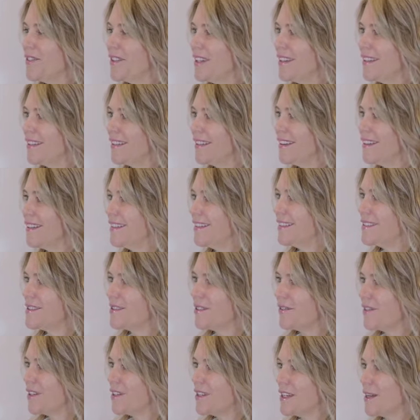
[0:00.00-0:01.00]
a, a,
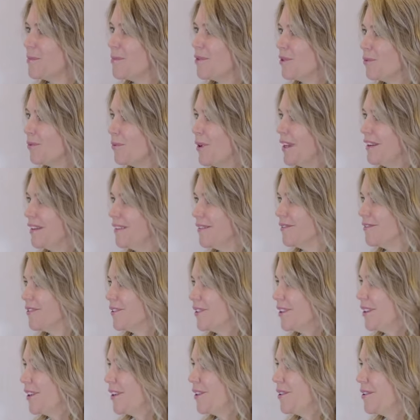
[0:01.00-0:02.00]
sort of a double win for
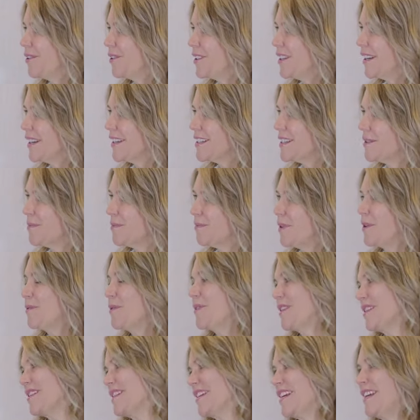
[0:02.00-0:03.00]
you. Yeah, you exactly. be
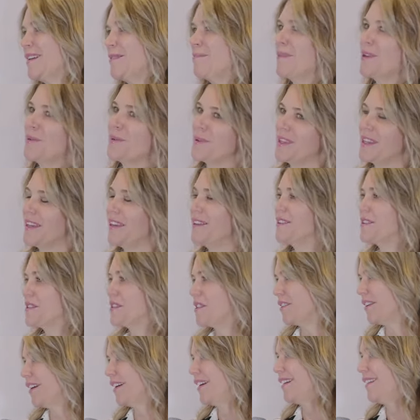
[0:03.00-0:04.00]
with the team, be with the
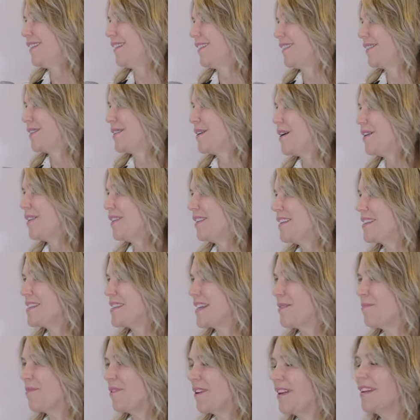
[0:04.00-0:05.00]
industry. Yeah, all in the
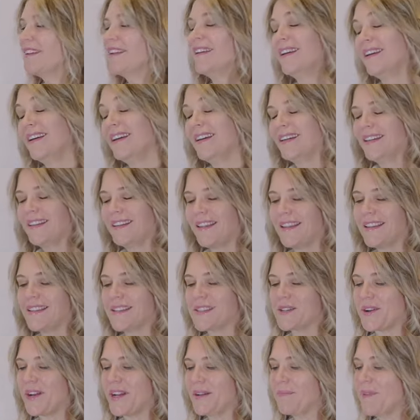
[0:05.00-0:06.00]
same week. Oh,
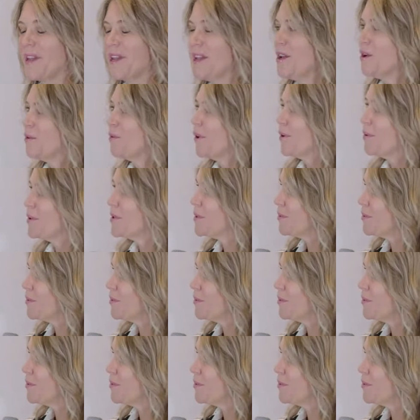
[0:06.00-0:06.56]
that's great. Well, it was